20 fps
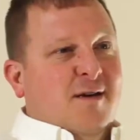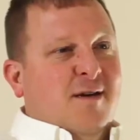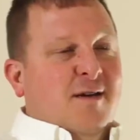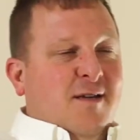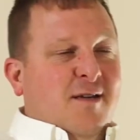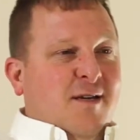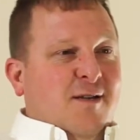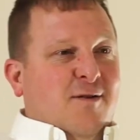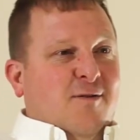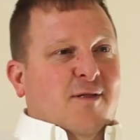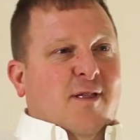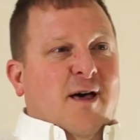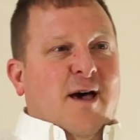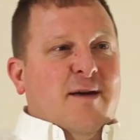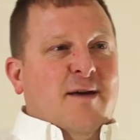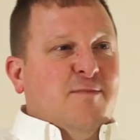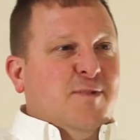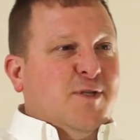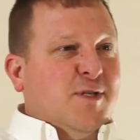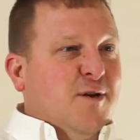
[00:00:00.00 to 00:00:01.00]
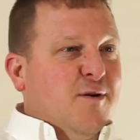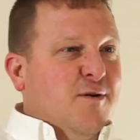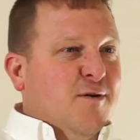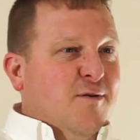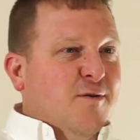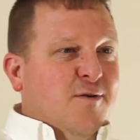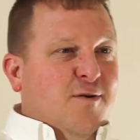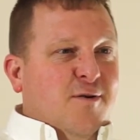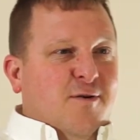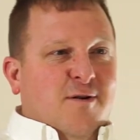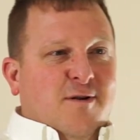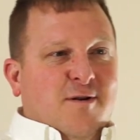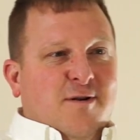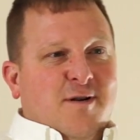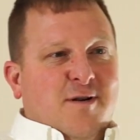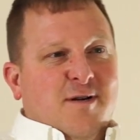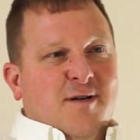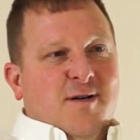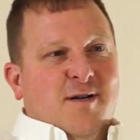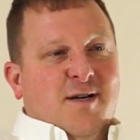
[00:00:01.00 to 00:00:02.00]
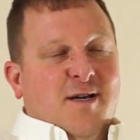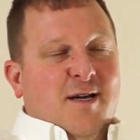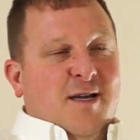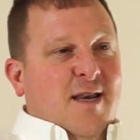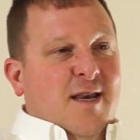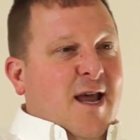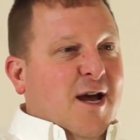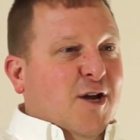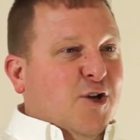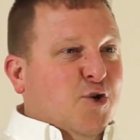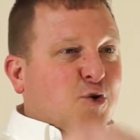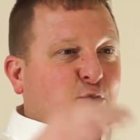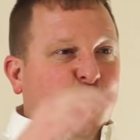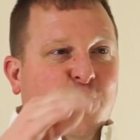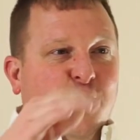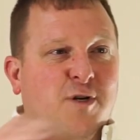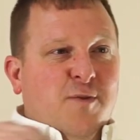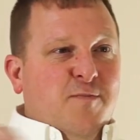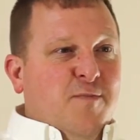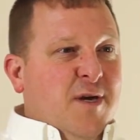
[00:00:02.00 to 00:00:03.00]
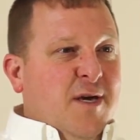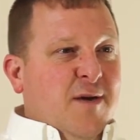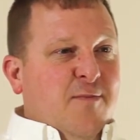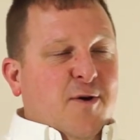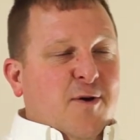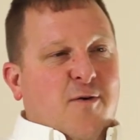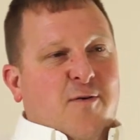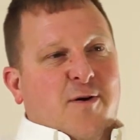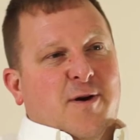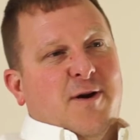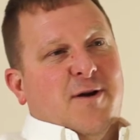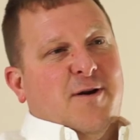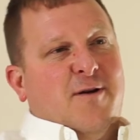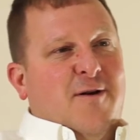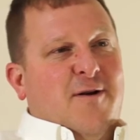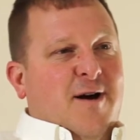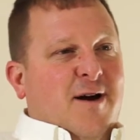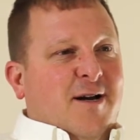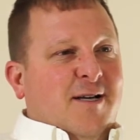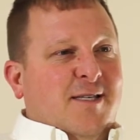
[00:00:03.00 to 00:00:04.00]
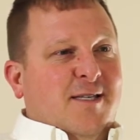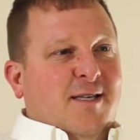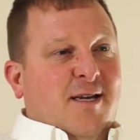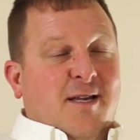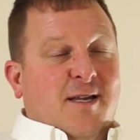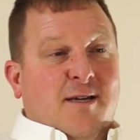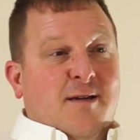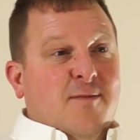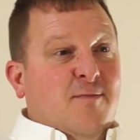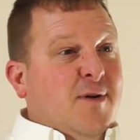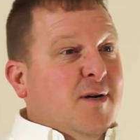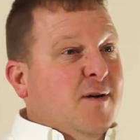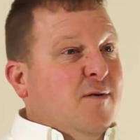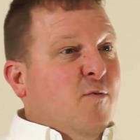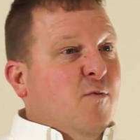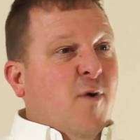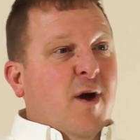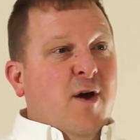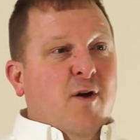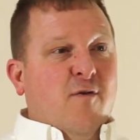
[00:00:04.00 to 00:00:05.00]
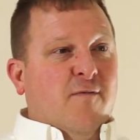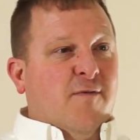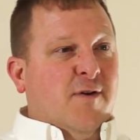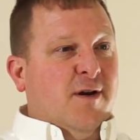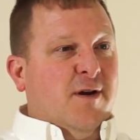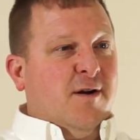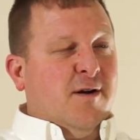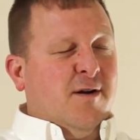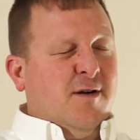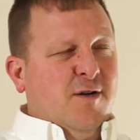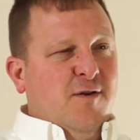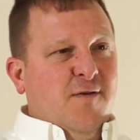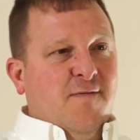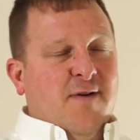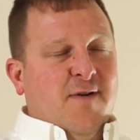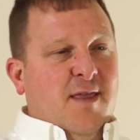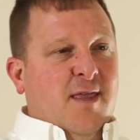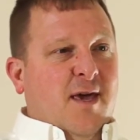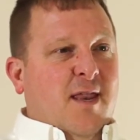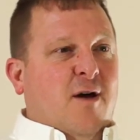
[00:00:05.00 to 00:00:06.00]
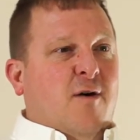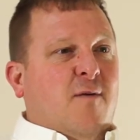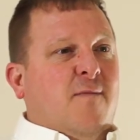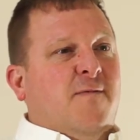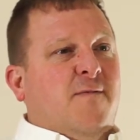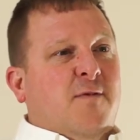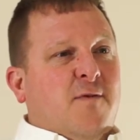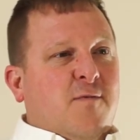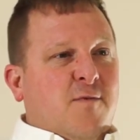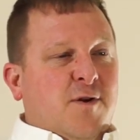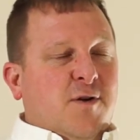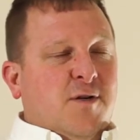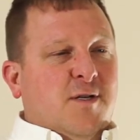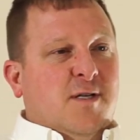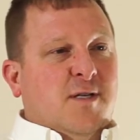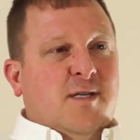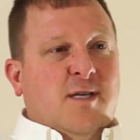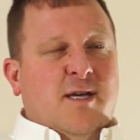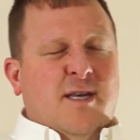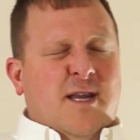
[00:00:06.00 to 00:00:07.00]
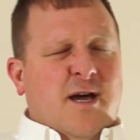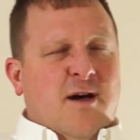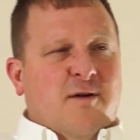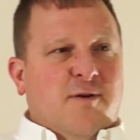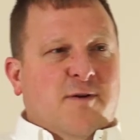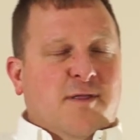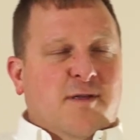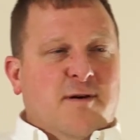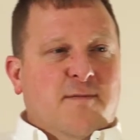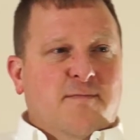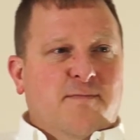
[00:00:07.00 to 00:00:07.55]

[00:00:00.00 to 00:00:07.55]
limestone or a natural wood beam going across, that it could be way over here. Do you find that helpful when you're sitting down with them?